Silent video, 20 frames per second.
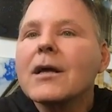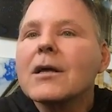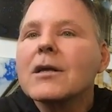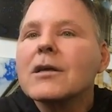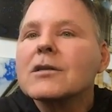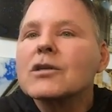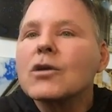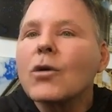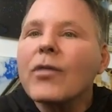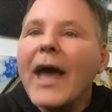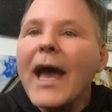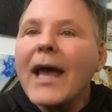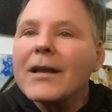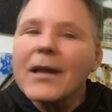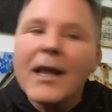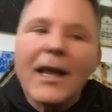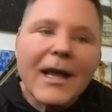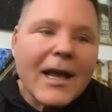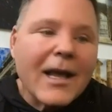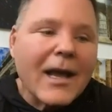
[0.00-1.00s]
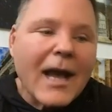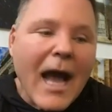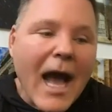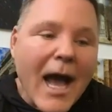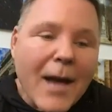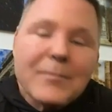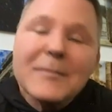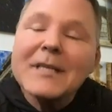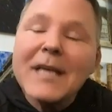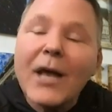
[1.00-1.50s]
So that,
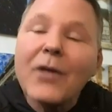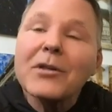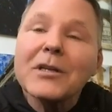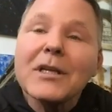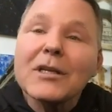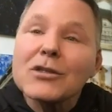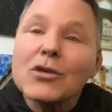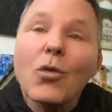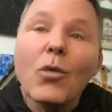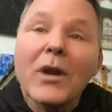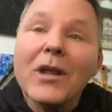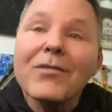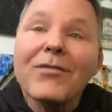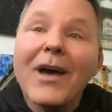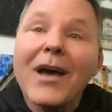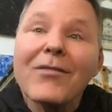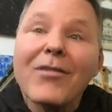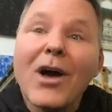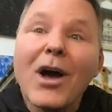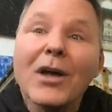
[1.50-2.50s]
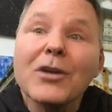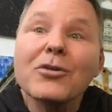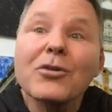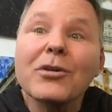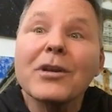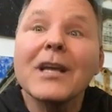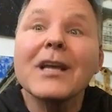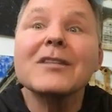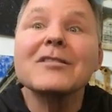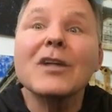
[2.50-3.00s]
I'm telling you,
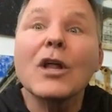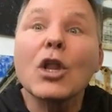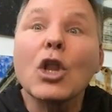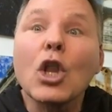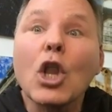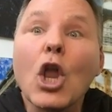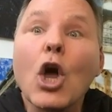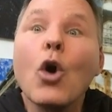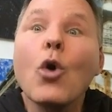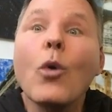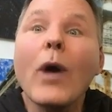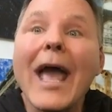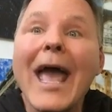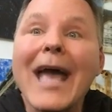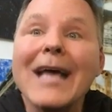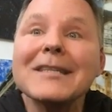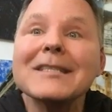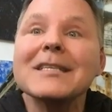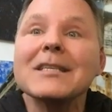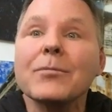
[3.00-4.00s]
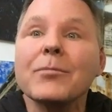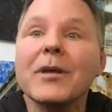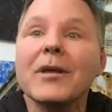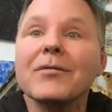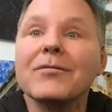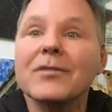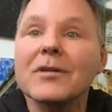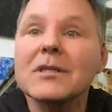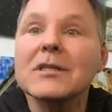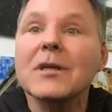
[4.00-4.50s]
2,500 is a low estimate
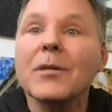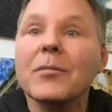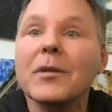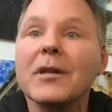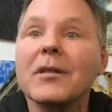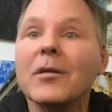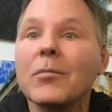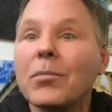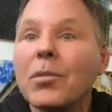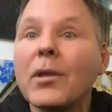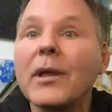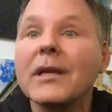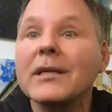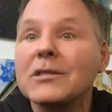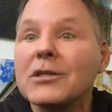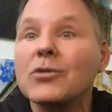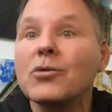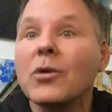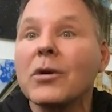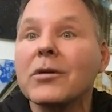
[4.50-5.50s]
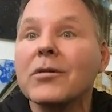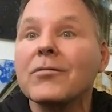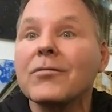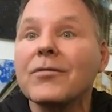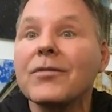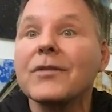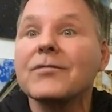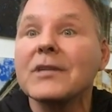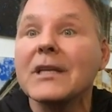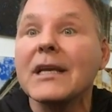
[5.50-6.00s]
for somebody that played
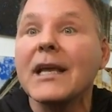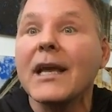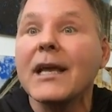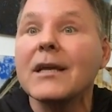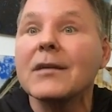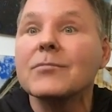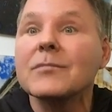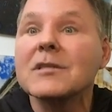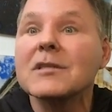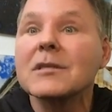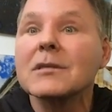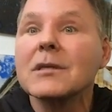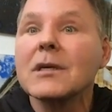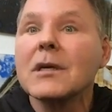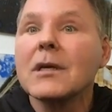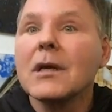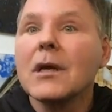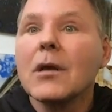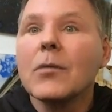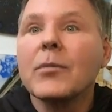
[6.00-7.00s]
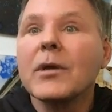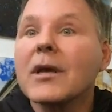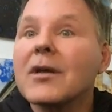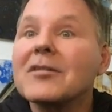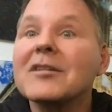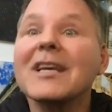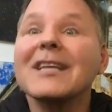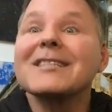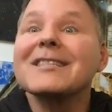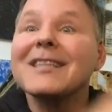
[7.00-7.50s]
250 games,
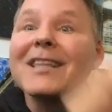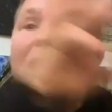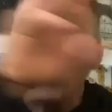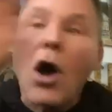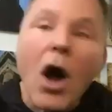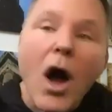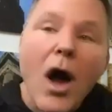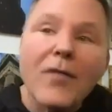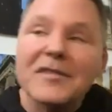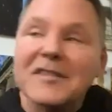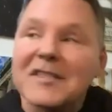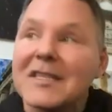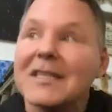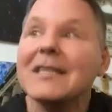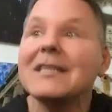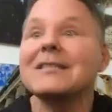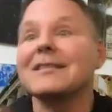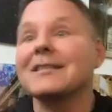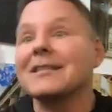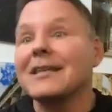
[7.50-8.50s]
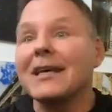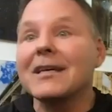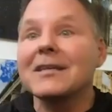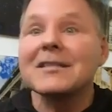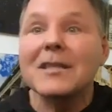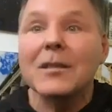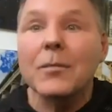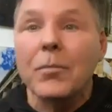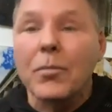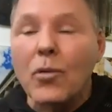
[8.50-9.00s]
because it's the off season,
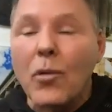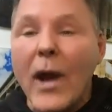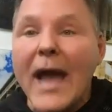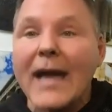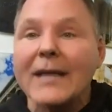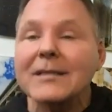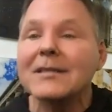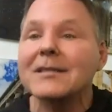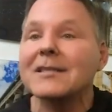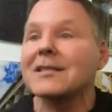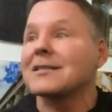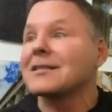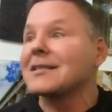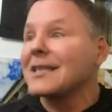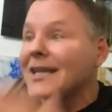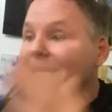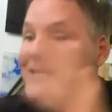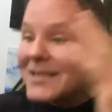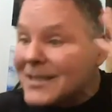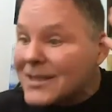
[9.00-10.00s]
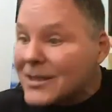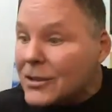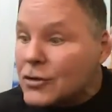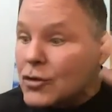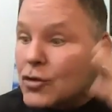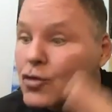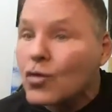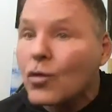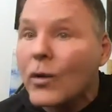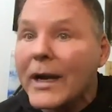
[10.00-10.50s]
it's the practices, it's the
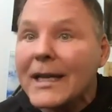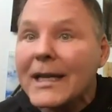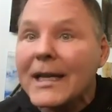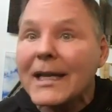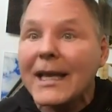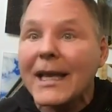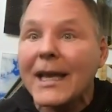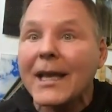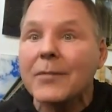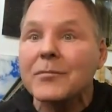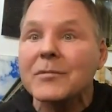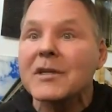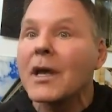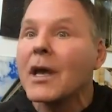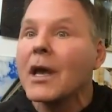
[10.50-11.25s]
training camp